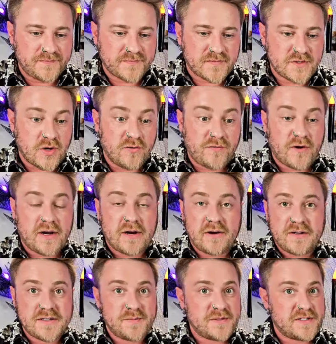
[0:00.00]
So for
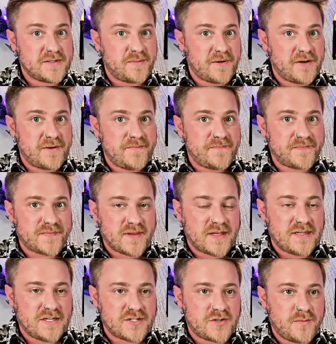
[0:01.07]
Aries, please, Spirit,
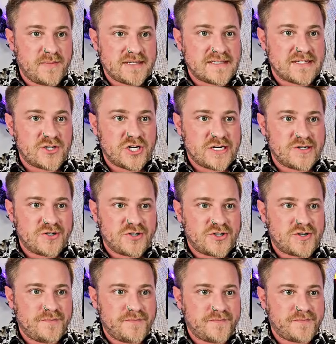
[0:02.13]
additional messages